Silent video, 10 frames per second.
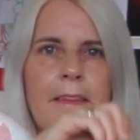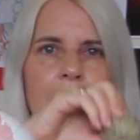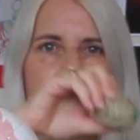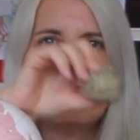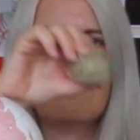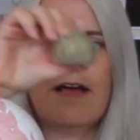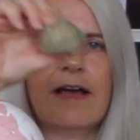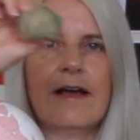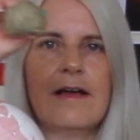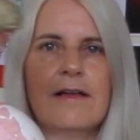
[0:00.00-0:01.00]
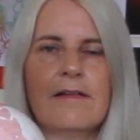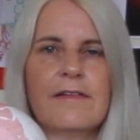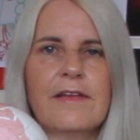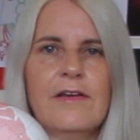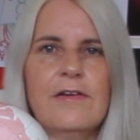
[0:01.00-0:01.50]

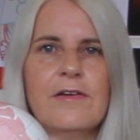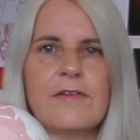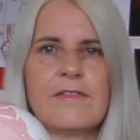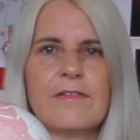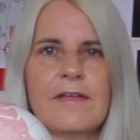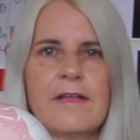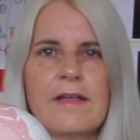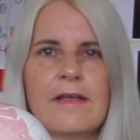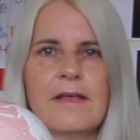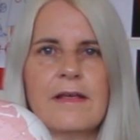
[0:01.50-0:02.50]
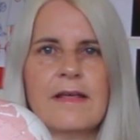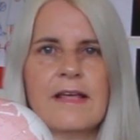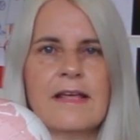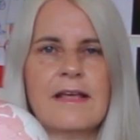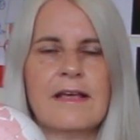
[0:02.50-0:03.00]
Around the Earth.
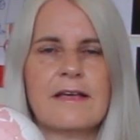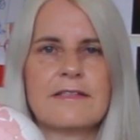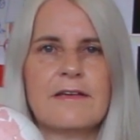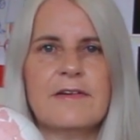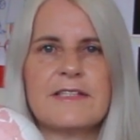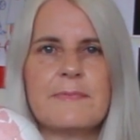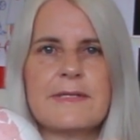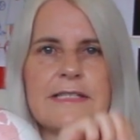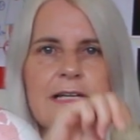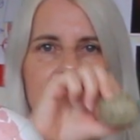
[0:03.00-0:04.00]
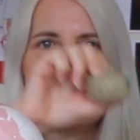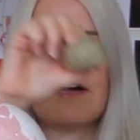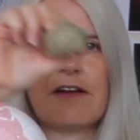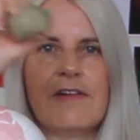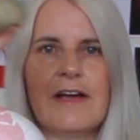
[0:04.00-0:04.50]
So it's busily
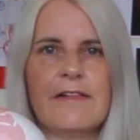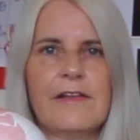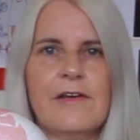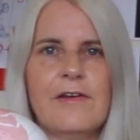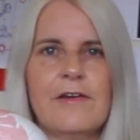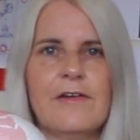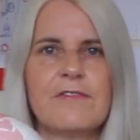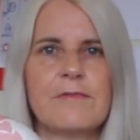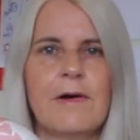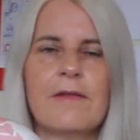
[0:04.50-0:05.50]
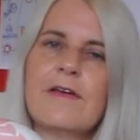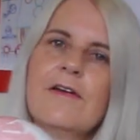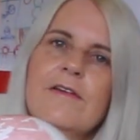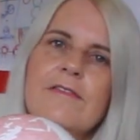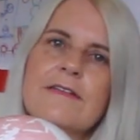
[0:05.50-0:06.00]
going around the Earth while
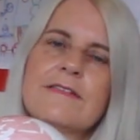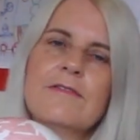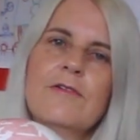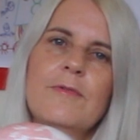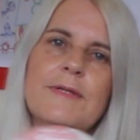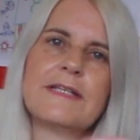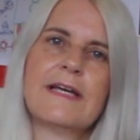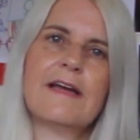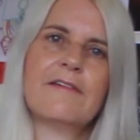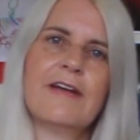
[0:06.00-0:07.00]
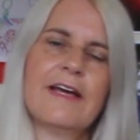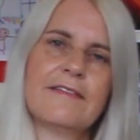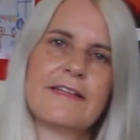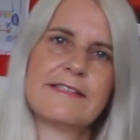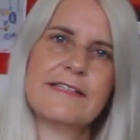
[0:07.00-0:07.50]
the Earth is orbiting
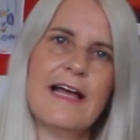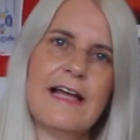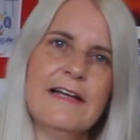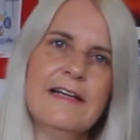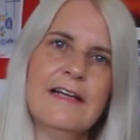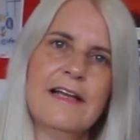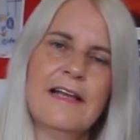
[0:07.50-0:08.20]
around the Sun.